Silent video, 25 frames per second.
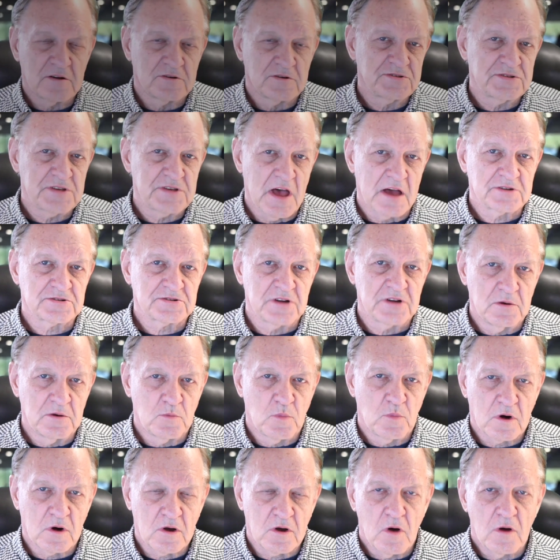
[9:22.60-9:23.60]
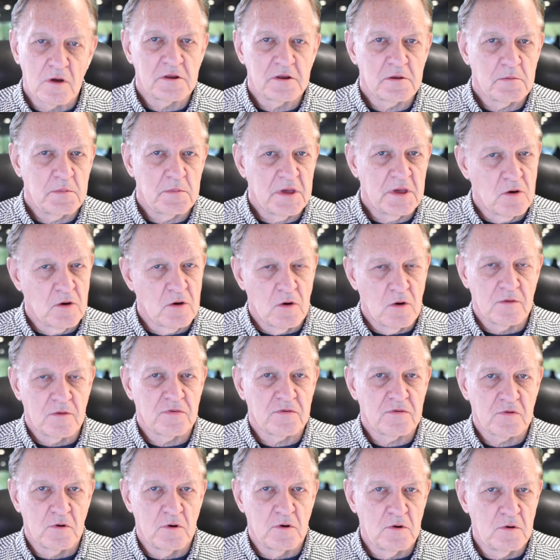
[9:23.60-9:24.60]
section, we're going to be going
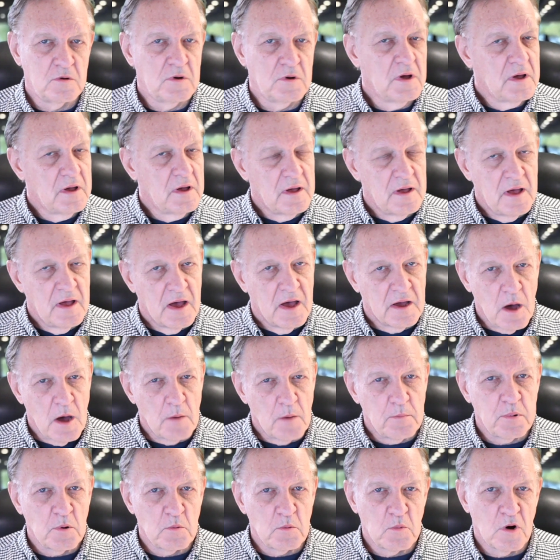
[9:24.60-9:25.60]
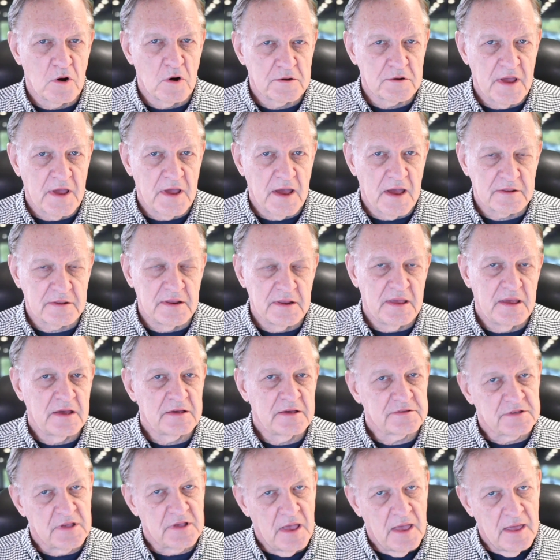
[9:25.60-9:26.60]
through a couple more
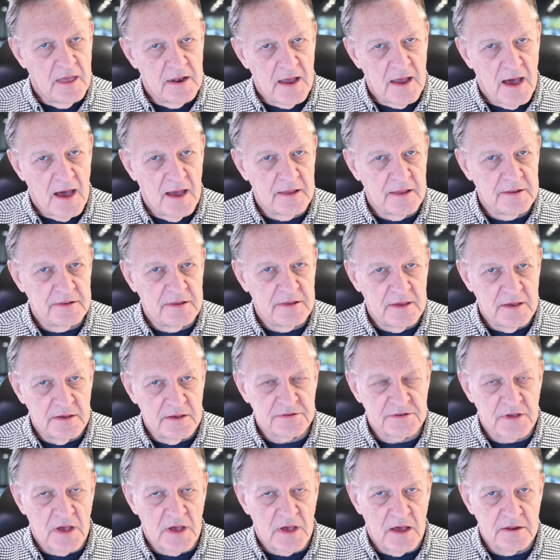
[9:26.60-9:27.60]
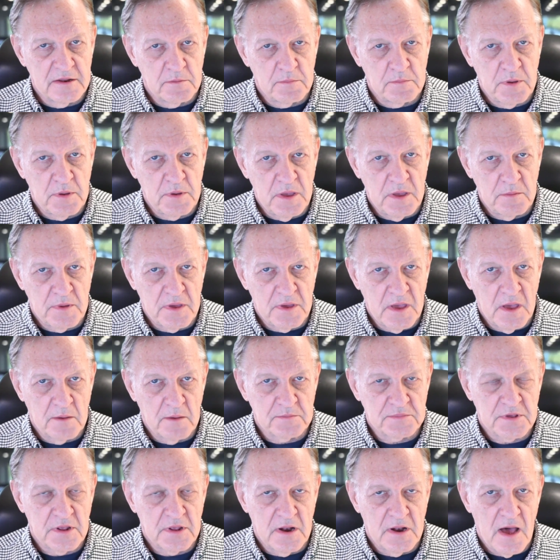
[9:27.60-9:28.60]
techniques and ideas on the
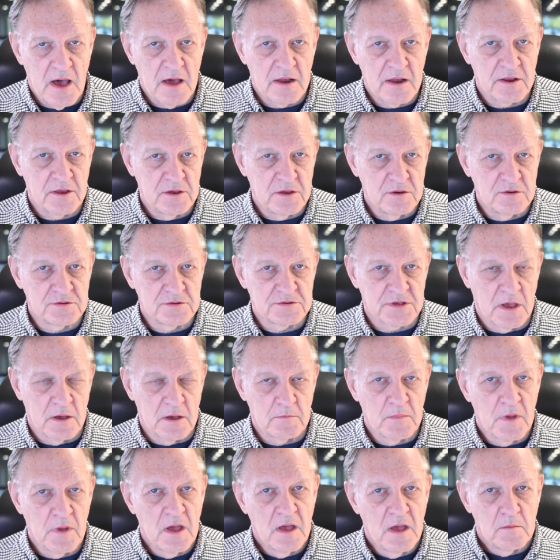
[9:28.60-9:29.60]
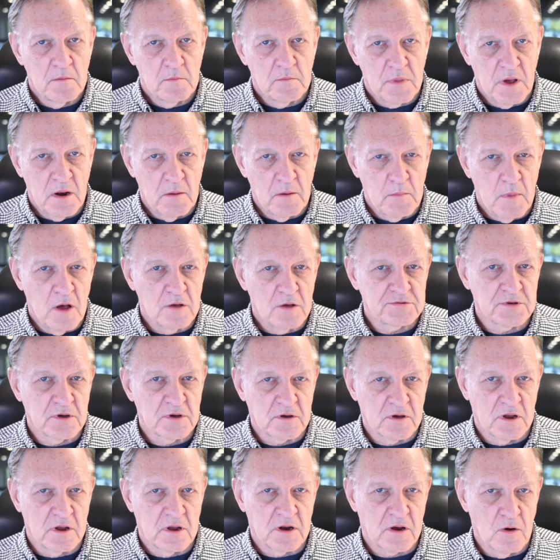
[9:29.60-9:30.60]
PPMs and how to use them, but I'm also
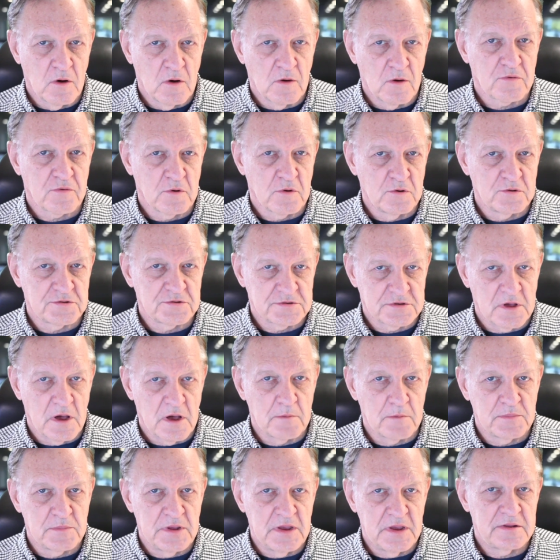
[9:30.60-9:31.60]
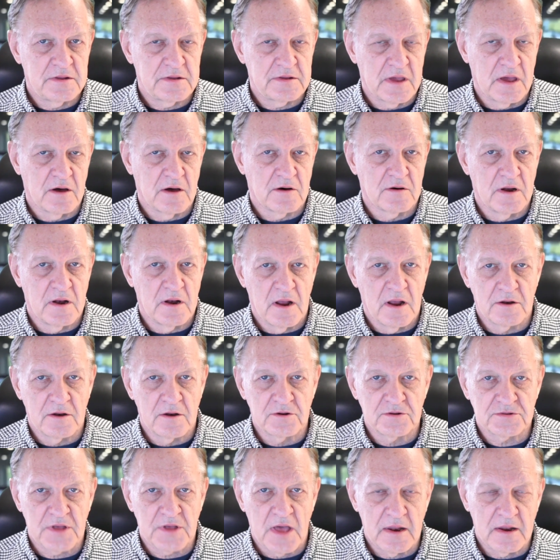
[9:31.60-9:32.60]
going to go through some detail in
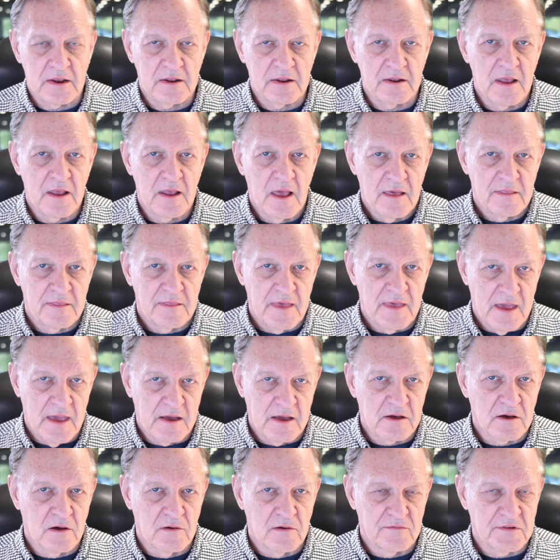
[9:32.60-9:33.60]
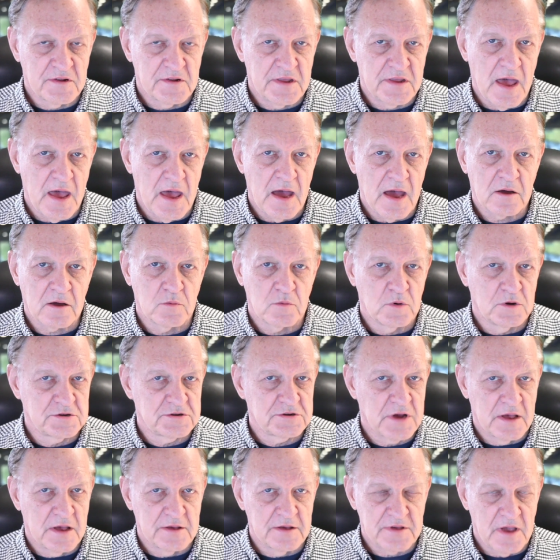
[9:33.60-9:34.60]
understanding the angle of attack,
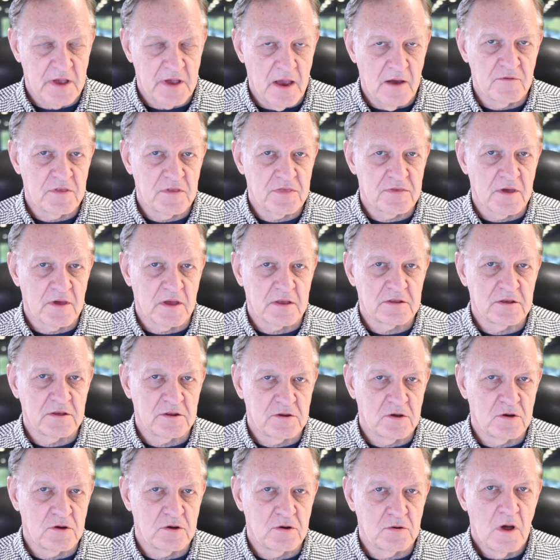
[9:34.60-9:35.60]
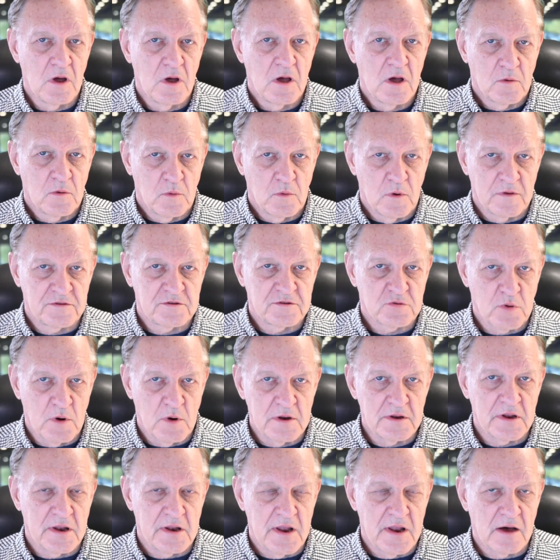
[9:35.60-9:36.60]
which has everything to do with
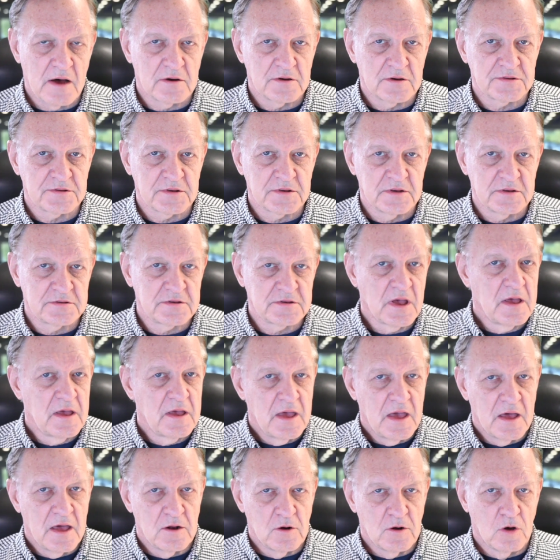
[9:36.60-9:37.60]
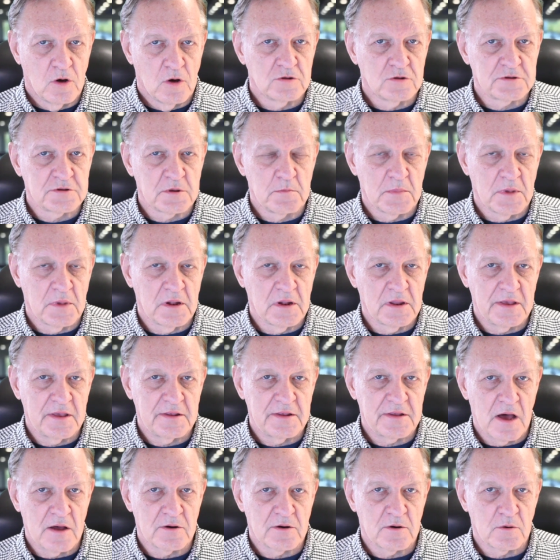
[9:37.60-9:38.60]
trend analysis, and ultimately
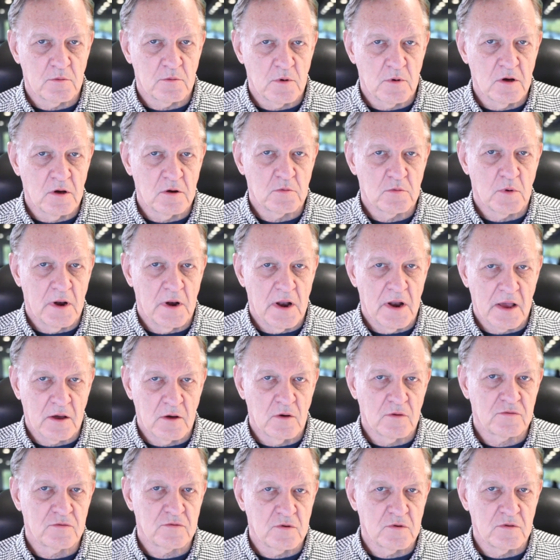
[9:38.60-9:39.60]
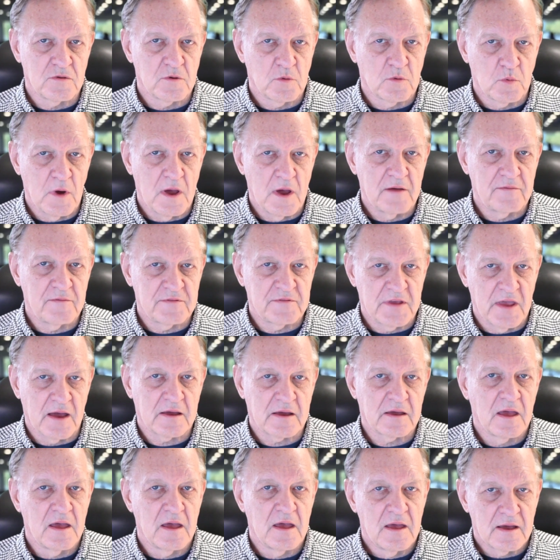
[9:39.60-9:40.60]
down the road when I go through the
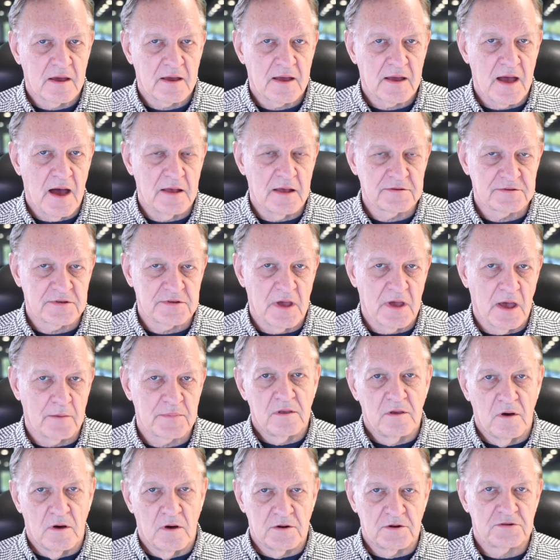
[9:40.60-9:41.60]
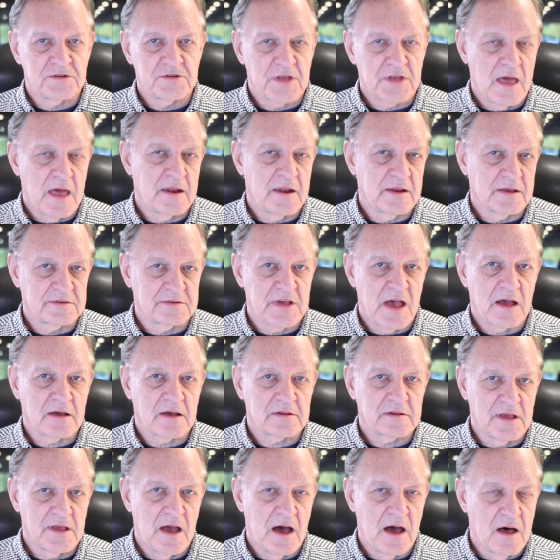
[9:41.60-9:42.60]
WaveTech concept to understand
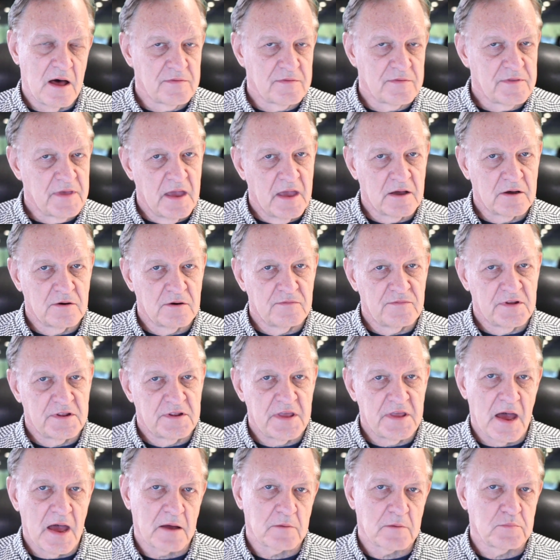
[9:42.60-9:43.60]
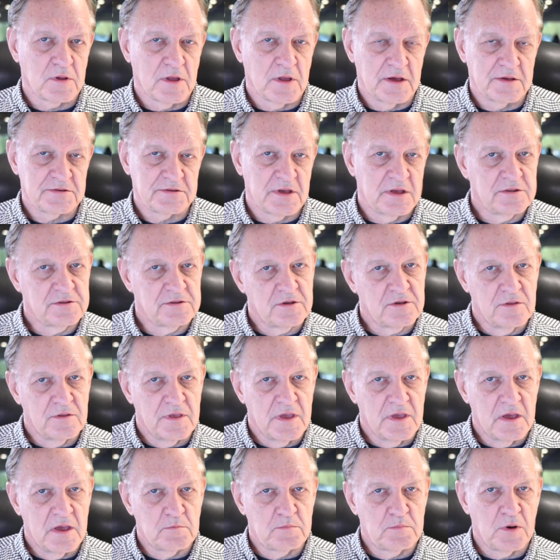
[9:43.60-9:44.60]
exactly how the angle of attack plays into
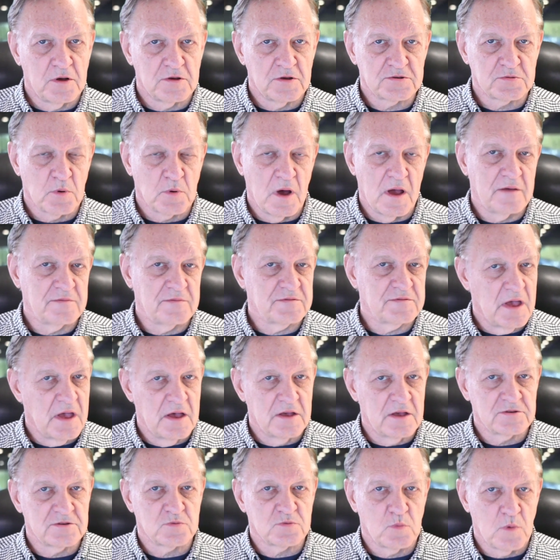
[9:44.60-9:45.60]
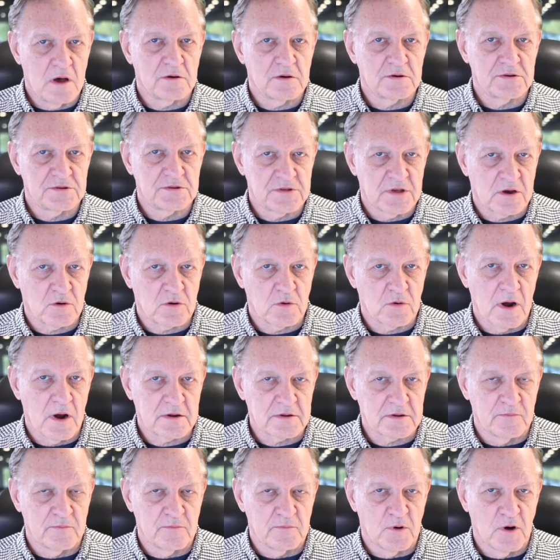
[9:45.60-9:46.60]
the impulse waves as well as the
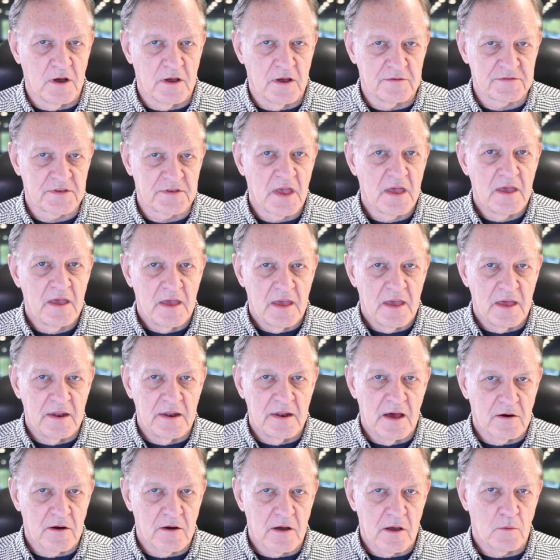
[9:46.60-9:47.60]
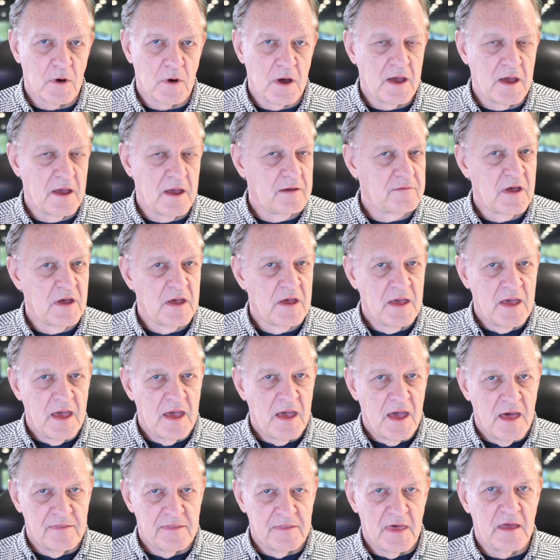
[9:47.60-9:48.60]
corrective waves in L8 wave,
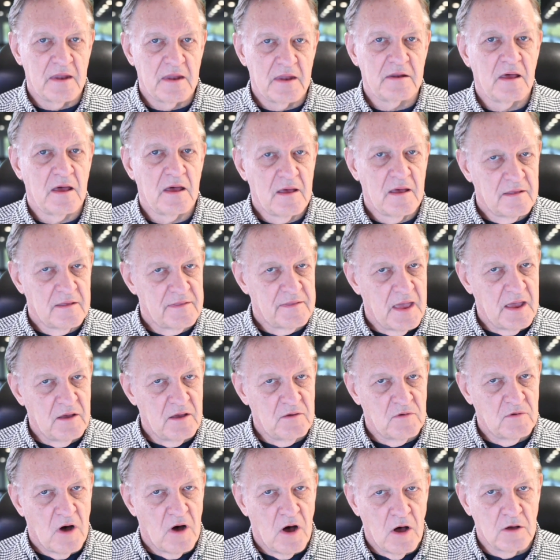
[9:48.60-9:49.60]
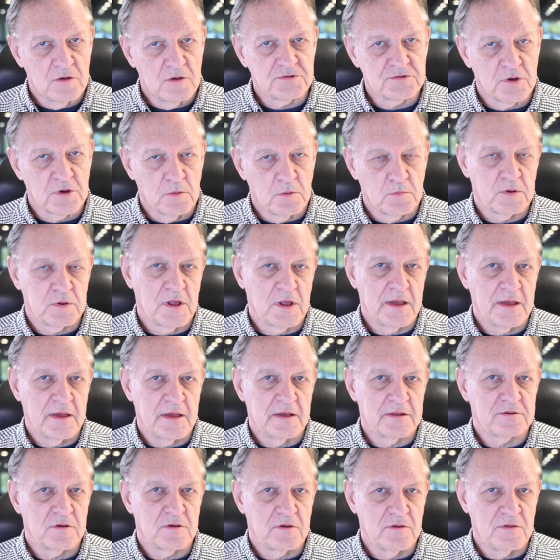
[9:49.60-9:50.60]
and then they also play
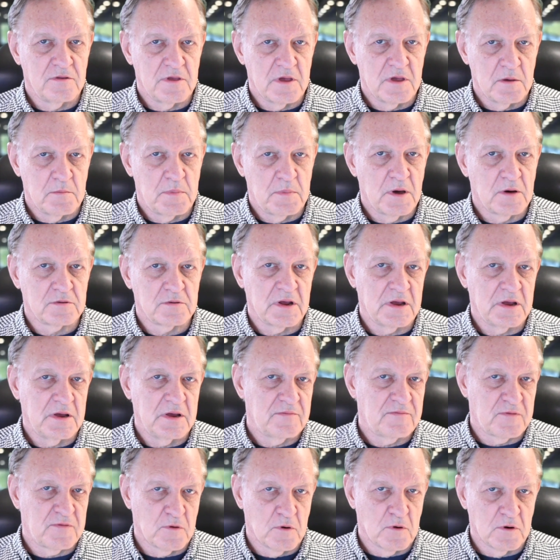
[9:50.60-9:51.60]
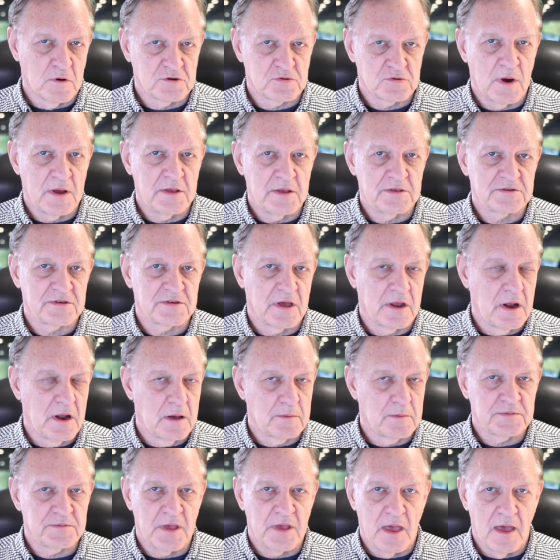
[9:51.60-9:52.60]
into the ability for trade
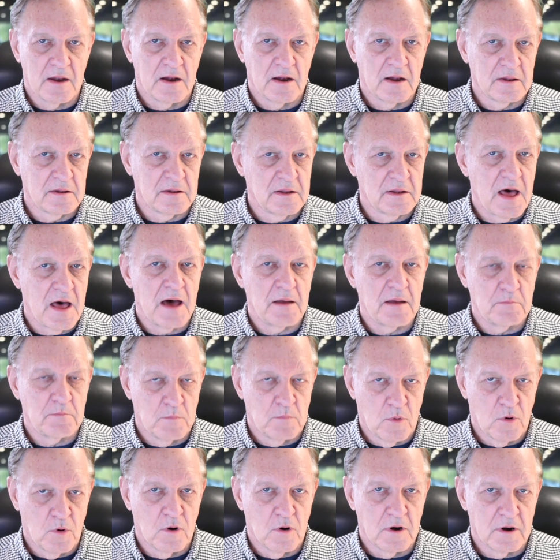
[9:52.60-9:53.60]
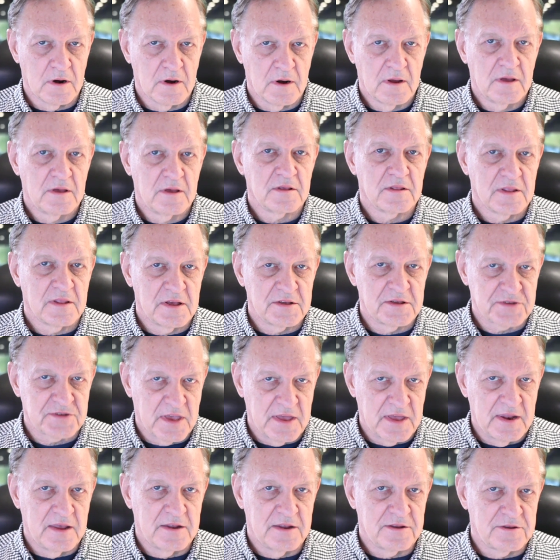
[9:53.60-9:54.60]
setups and a lot more. Let's
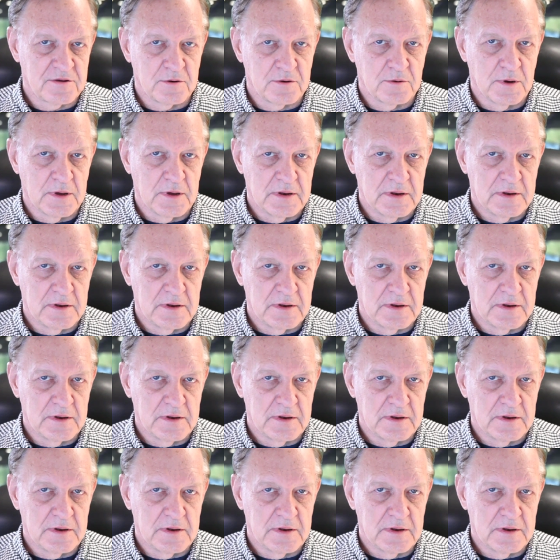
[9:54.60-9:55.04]
get into it.